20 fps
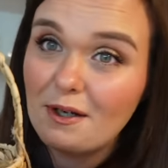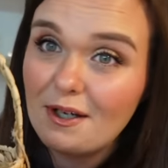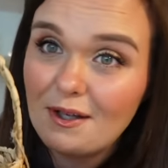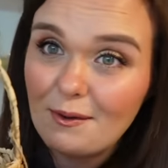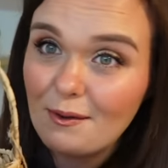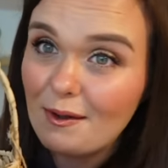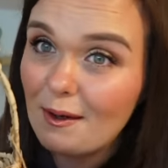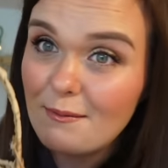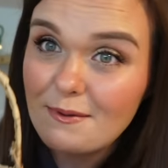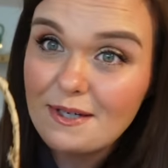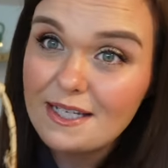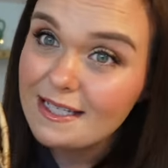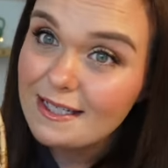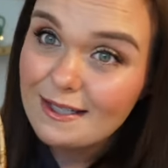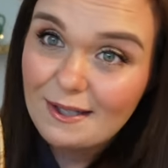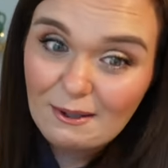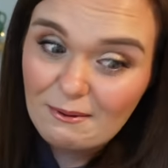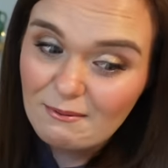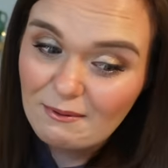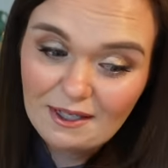I thought that was
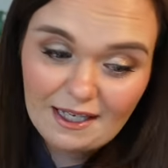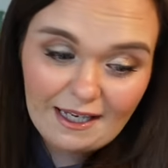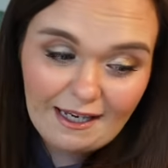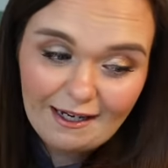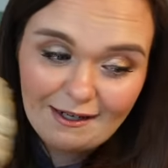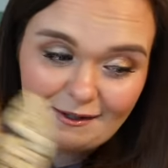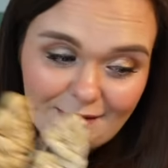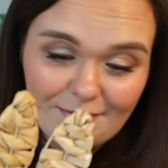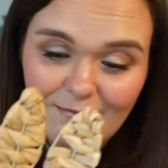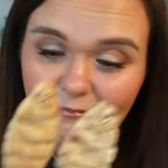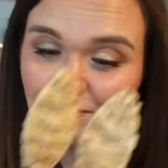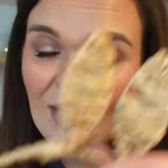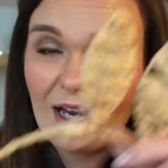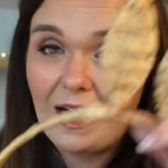so cute.